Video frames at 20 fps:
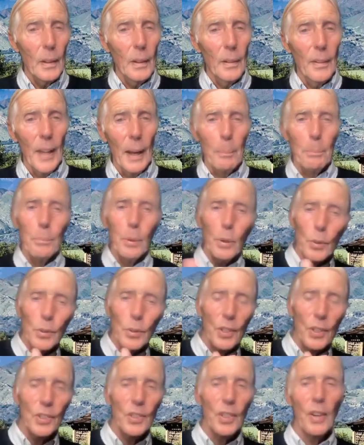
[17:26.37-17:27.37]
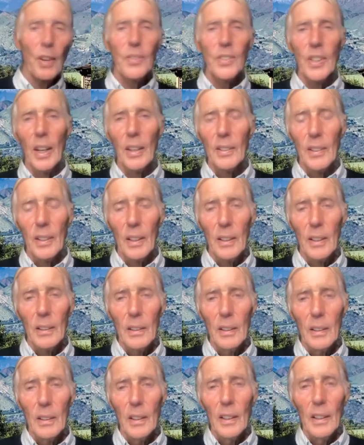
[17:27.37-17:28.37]
That pulls us off center.
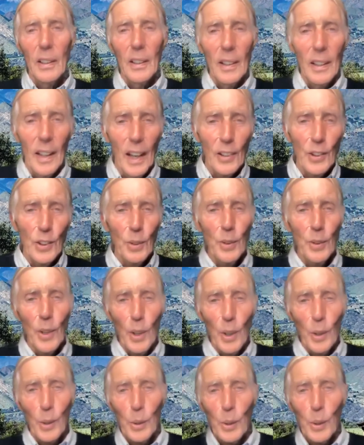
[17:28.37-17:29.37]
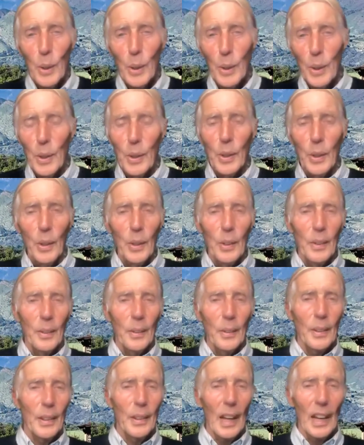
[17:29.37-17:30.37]
And you know,
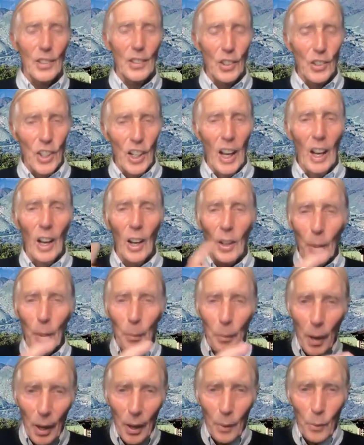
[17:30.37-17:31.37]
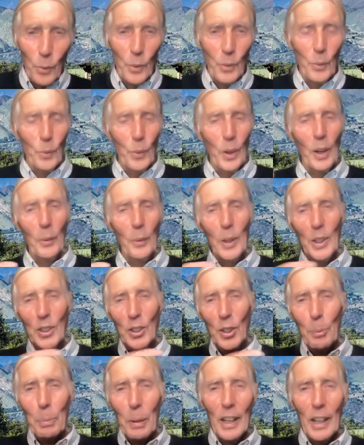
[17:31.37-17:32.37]
as a child, I mean, when I went to
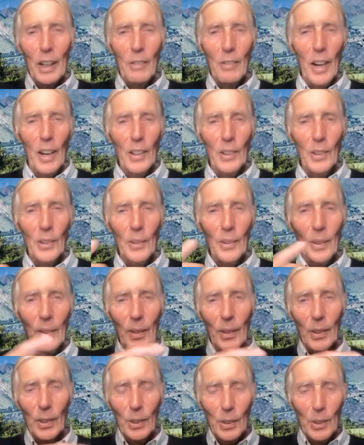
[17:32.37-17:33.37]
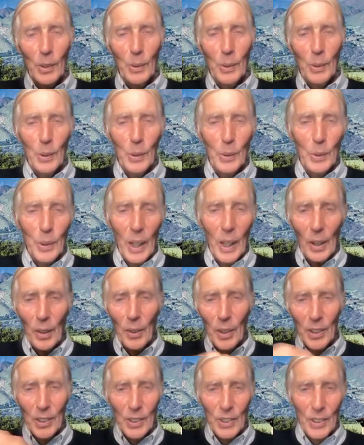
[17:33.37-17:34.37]
the playground, you get on
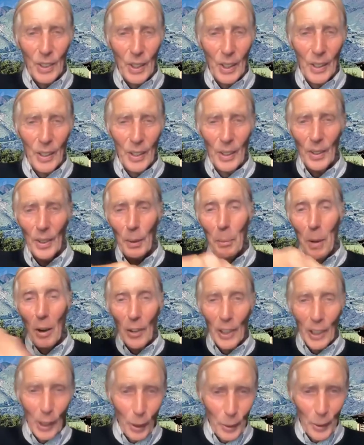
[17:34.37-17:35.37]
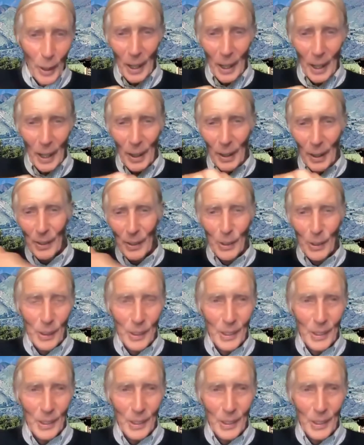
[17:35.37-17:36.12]
this, the merry-go-round, you